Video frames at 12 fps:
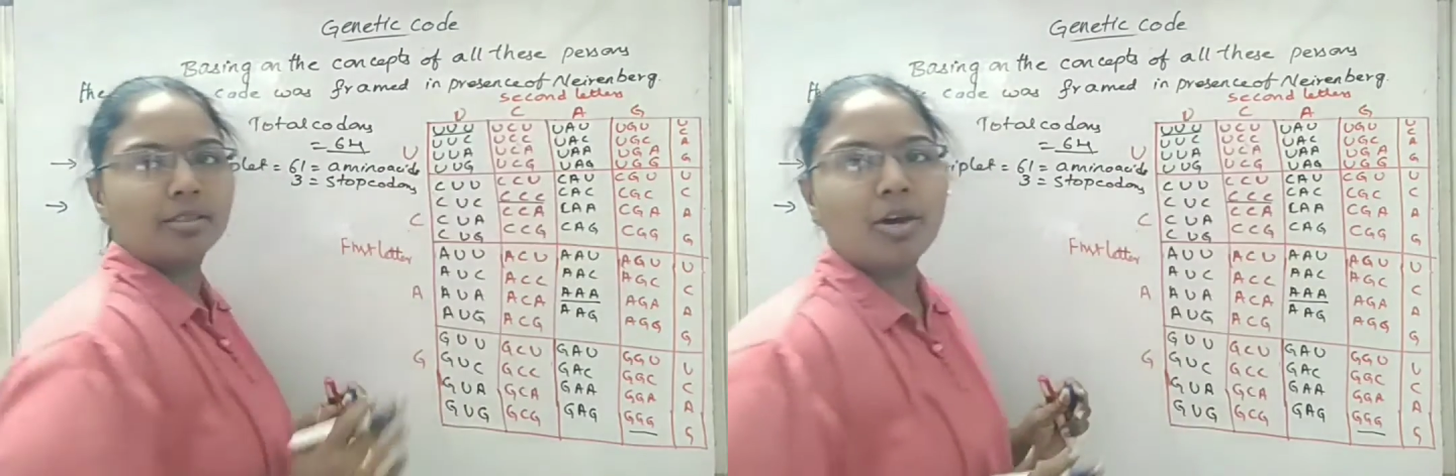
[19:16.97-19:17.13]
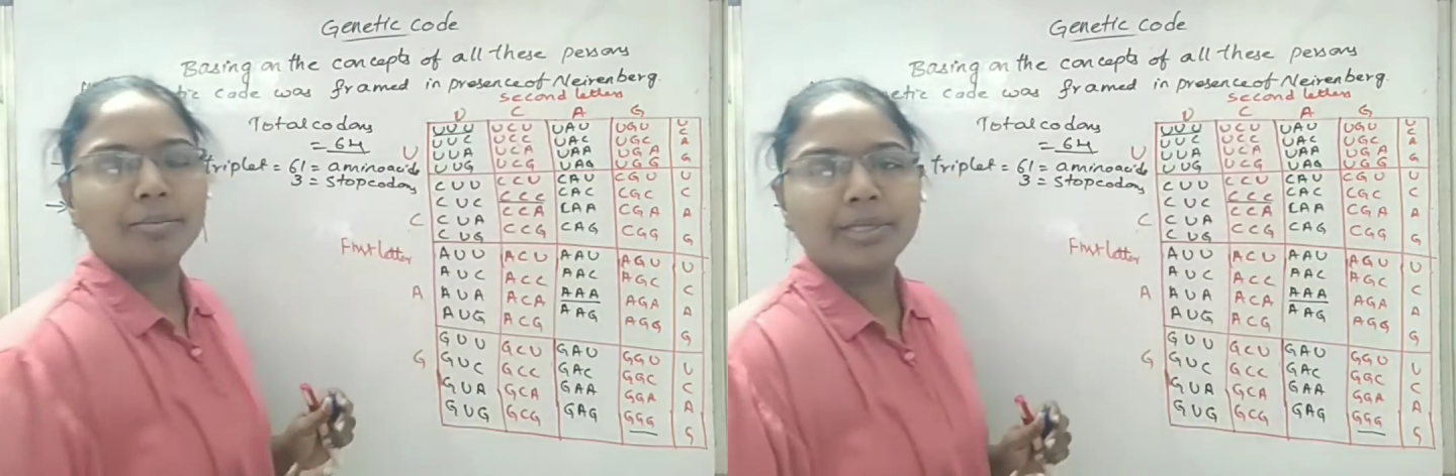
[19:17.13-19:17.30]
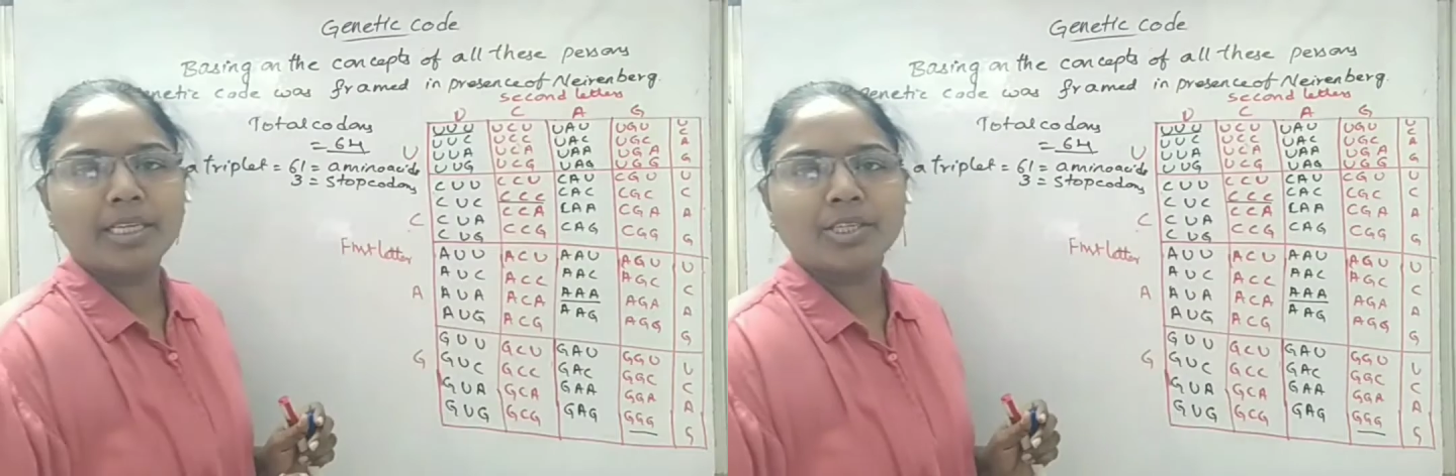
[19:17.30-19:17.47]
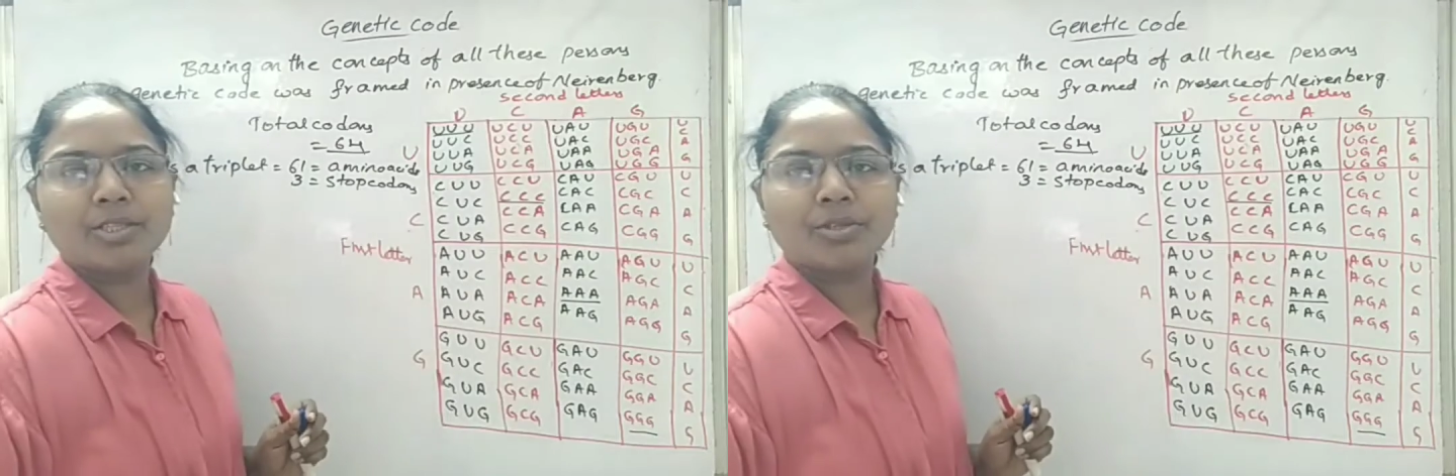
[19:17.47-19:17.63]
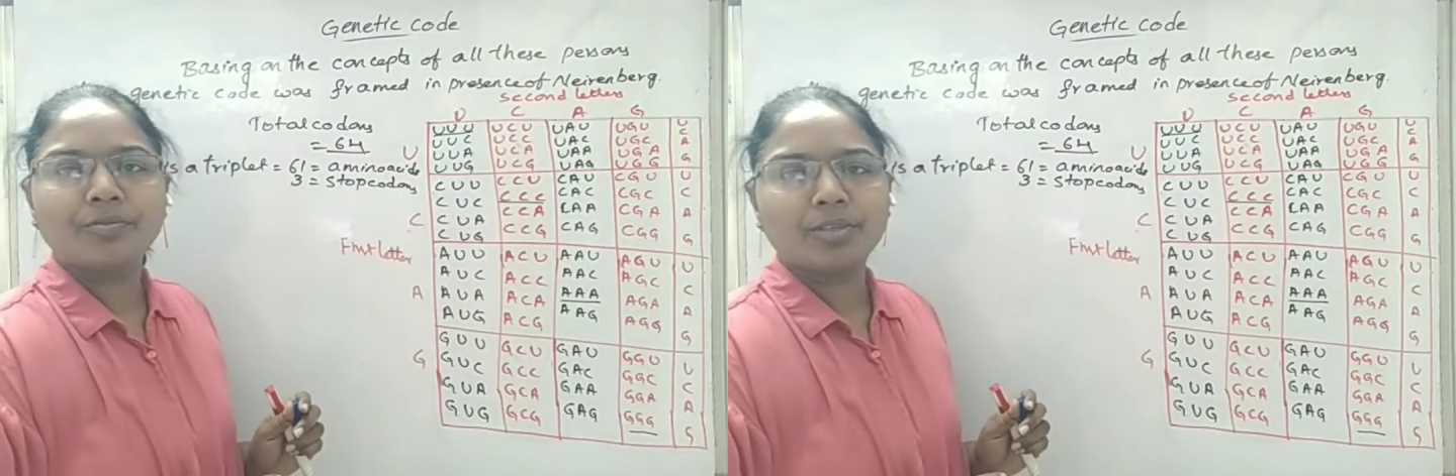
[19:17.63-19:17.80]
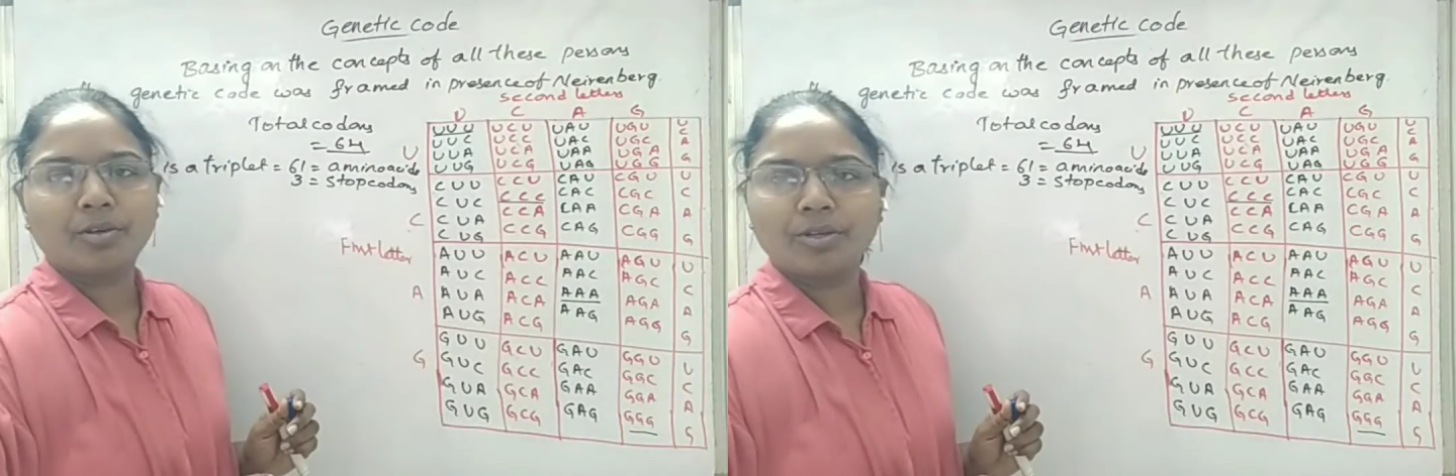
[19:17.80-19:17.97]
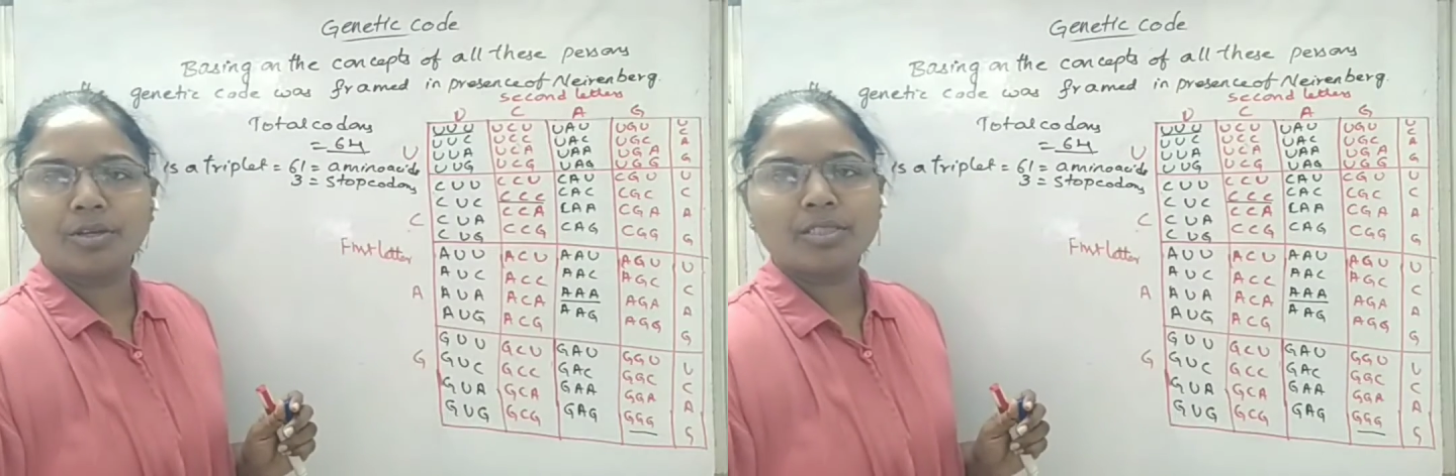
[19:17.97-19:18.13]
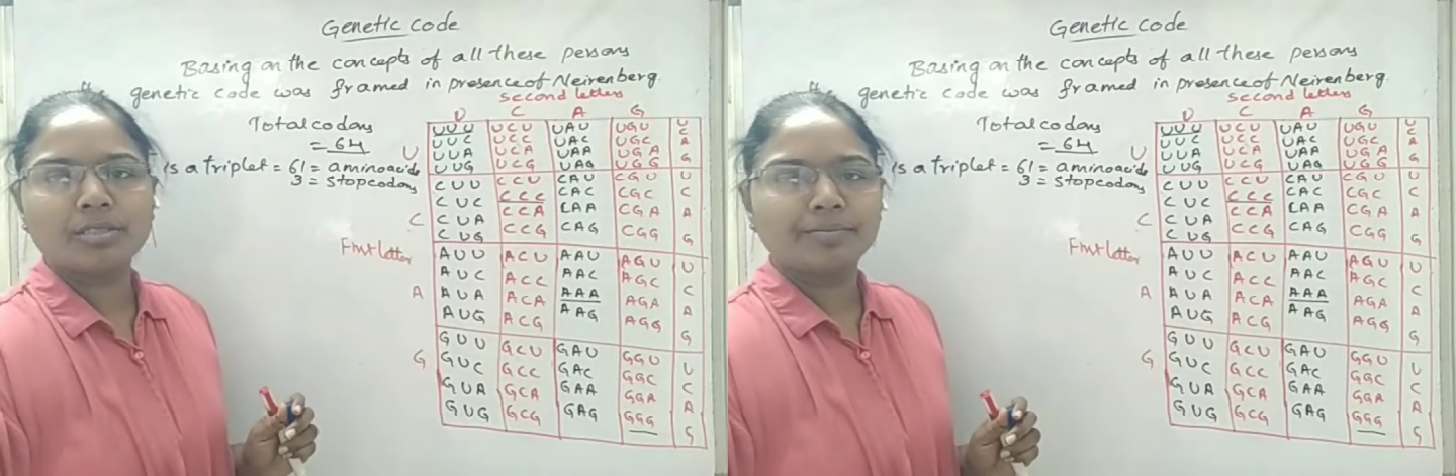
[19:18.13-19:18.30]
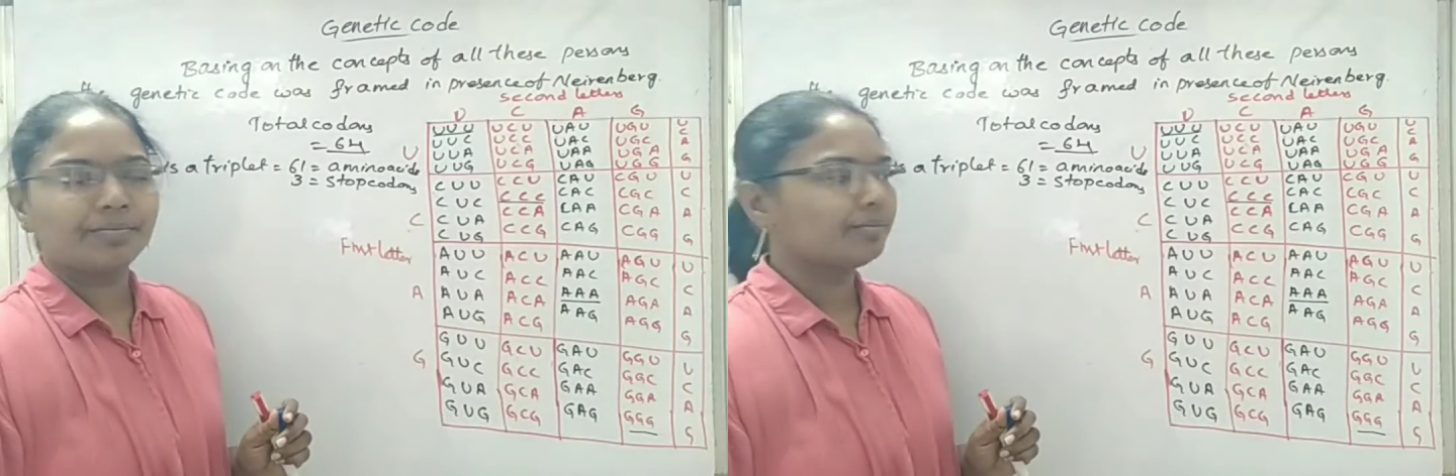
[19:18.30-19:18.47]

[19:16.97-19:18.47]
combinations of codons,